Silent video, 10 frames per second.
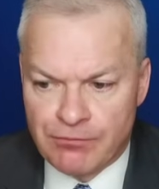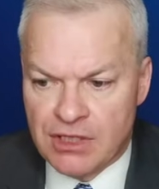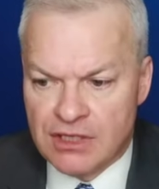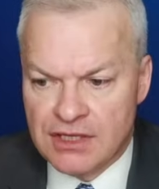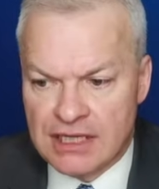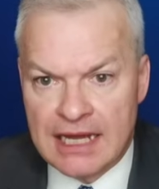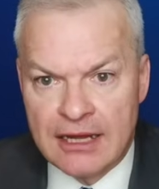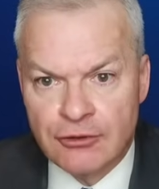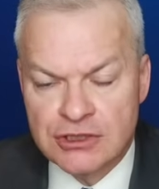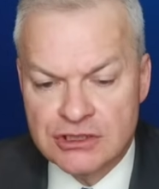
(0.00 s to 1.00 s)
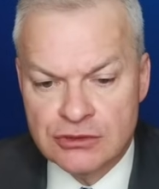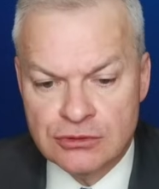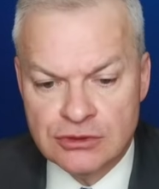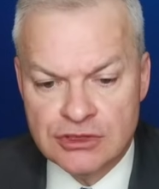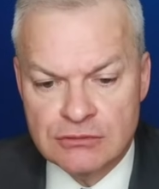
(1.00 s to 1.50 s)
But I think Auri
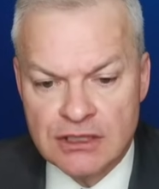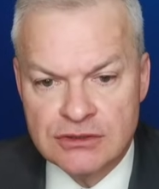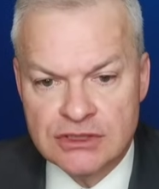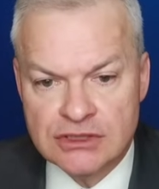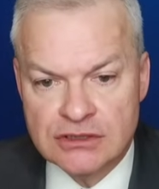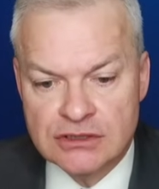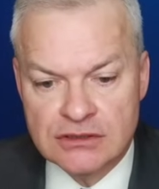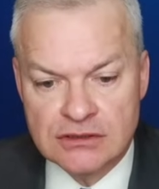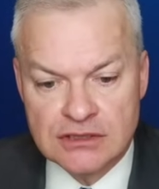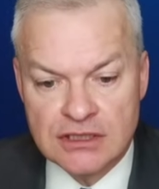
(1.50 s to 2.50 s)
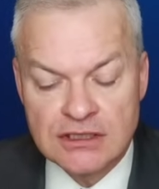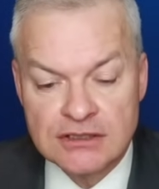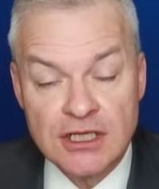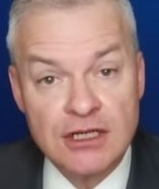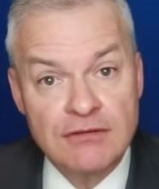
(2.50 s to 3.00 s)
scores the most,
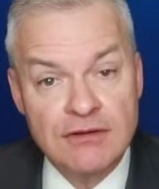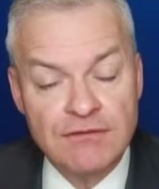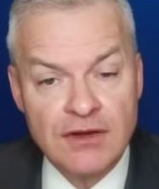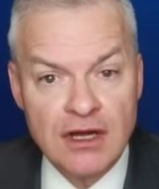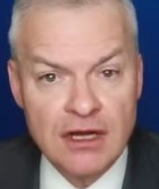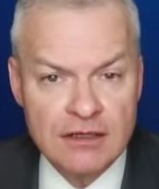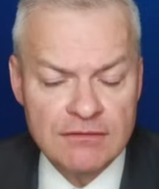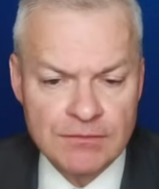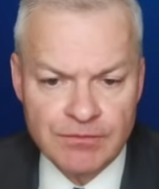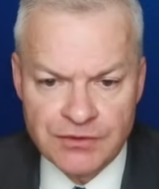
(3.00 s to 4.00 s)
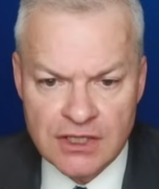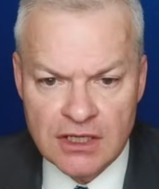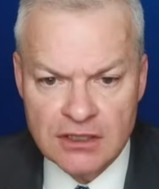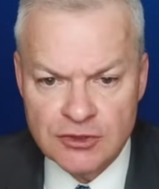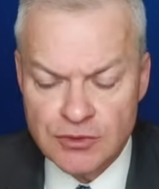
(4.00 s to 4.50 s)
turns over five
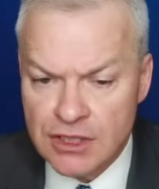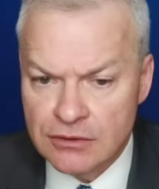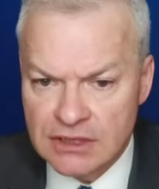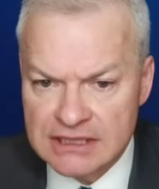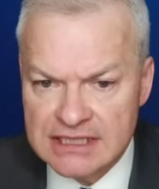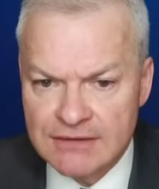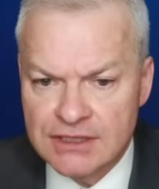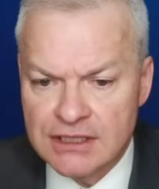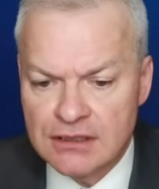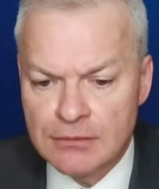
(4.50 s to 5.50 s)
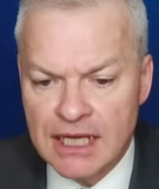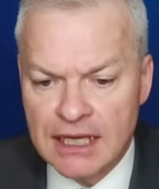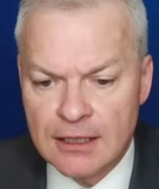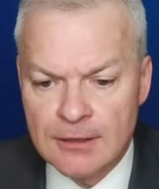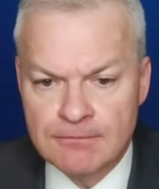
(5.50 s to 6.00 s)
tiles with only seven in the
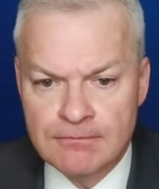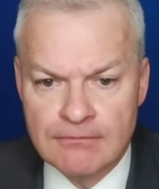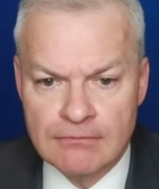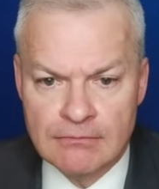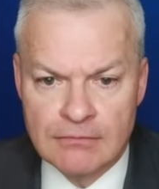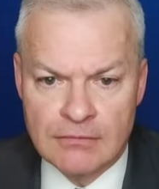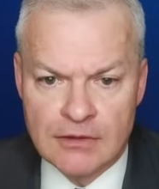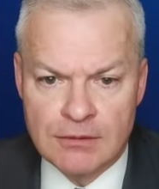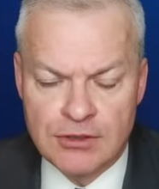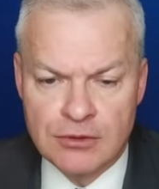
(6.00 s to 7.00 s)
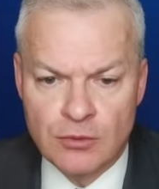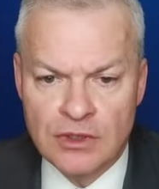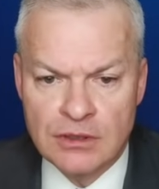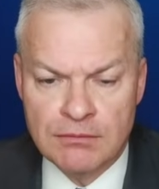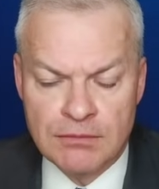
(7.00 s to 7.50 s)
bag. The opponent
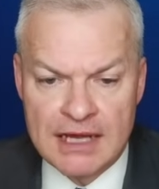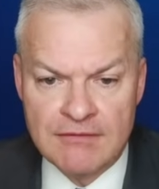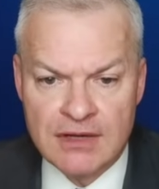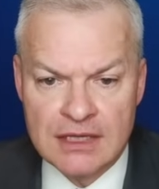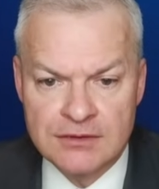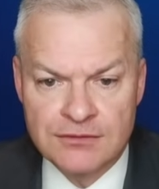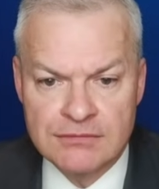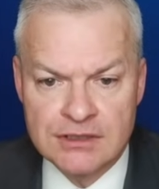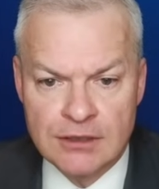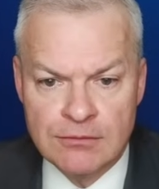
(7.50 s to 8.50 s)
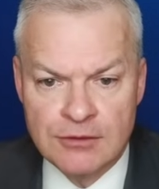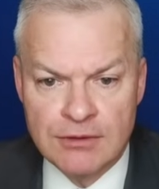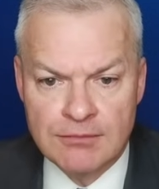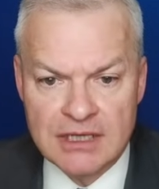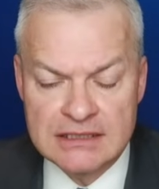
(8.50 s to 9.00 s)
will get value from the W
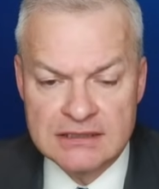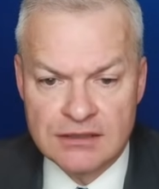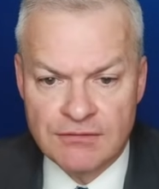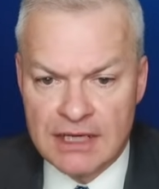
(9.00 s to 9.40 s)
by placing a